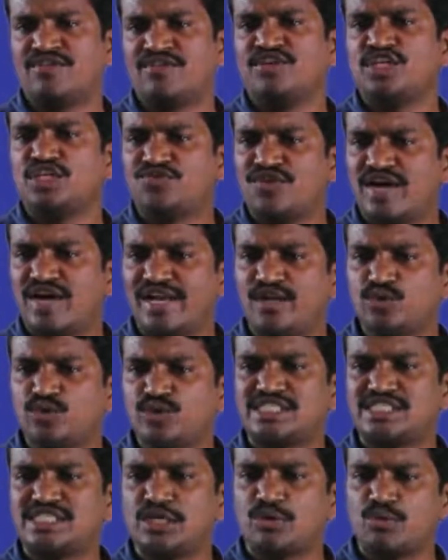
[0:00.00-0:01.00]
value
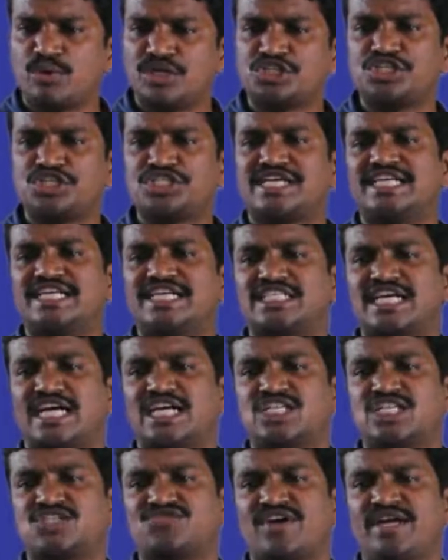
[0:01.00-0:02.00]
this equation is get
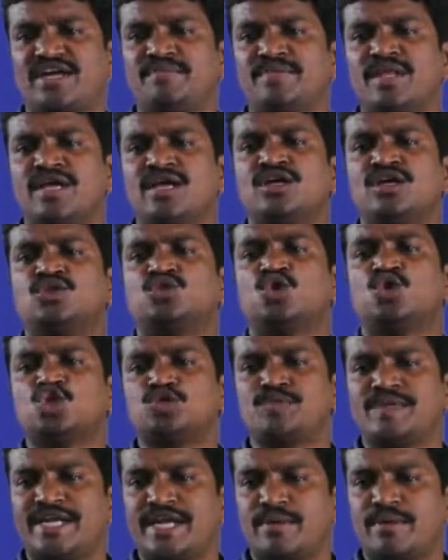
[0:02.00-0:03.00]
satisfied, those
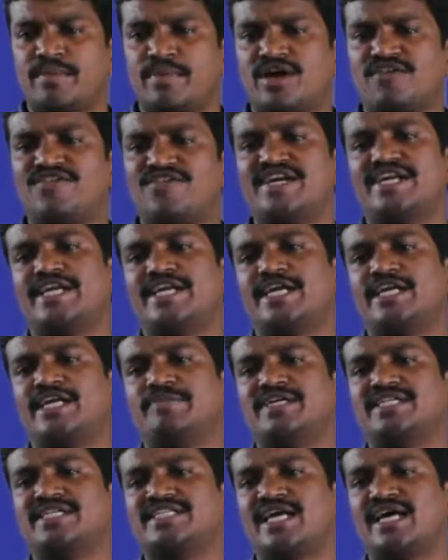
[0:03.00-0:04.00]
many number of redundant
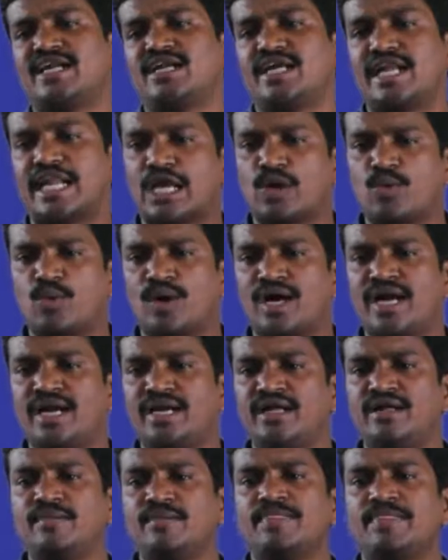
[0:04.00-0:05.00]
bits are required
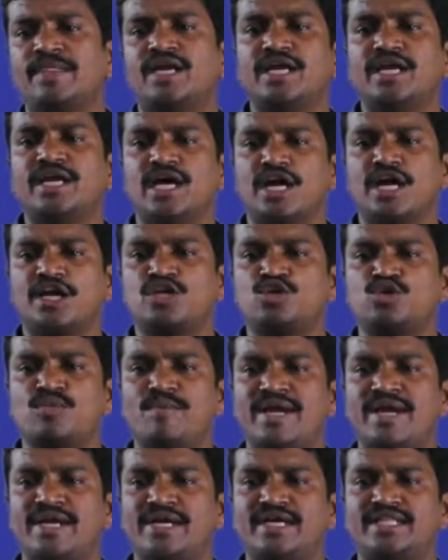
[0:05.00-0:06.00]
in order to
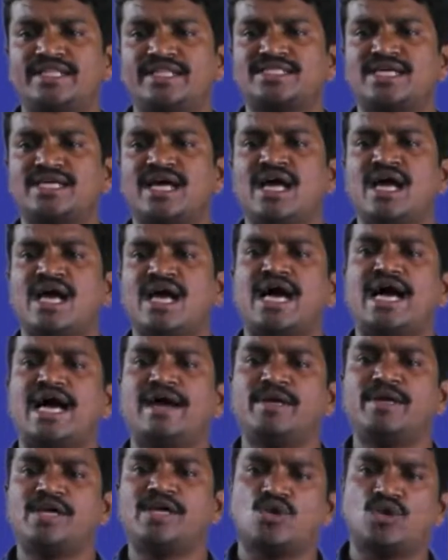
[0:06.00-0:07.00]
maintain this
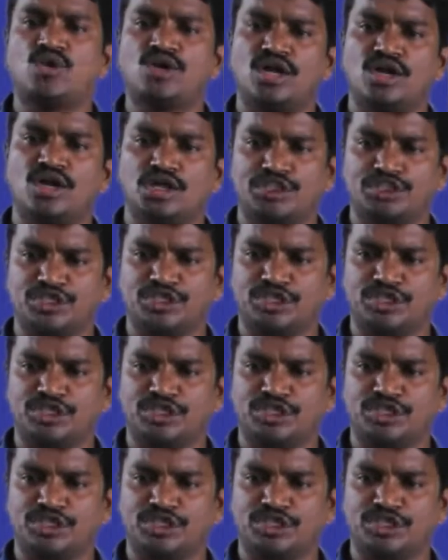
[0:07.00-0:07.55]
Hamming code logic.